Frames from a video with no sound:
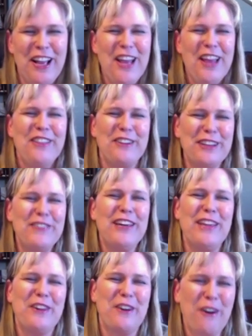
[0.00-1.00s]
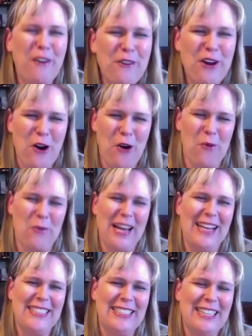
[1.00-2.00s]
They're living in their own home.
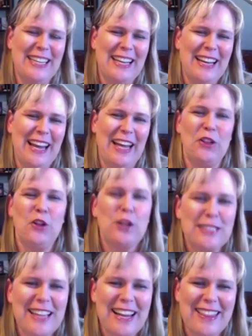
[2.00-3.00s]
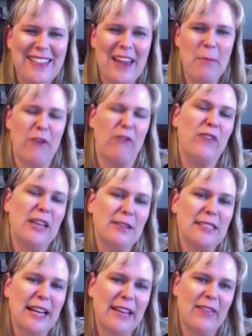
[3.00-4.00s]
It looks like them. It
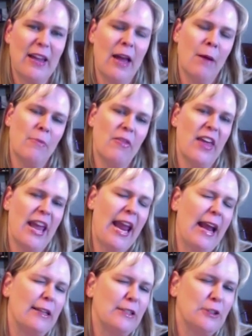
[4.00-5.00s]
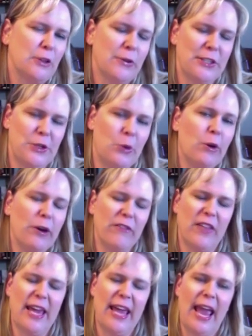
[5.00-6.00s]
feels like them. They answer the door if
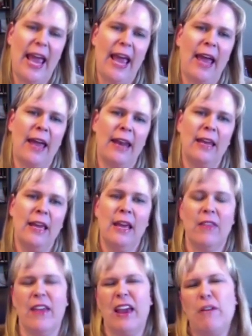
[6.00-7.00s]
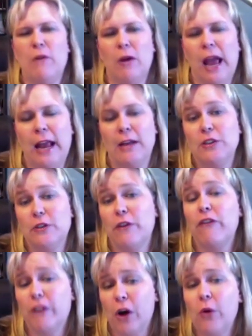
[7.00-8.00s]
they can. They answer the
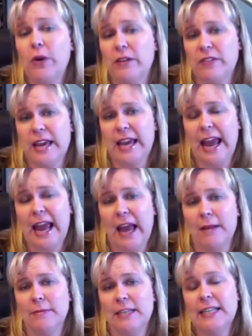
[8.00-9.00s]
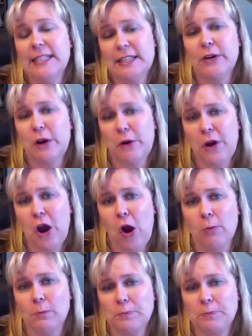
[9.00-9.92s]
phone if they can. It's their own home.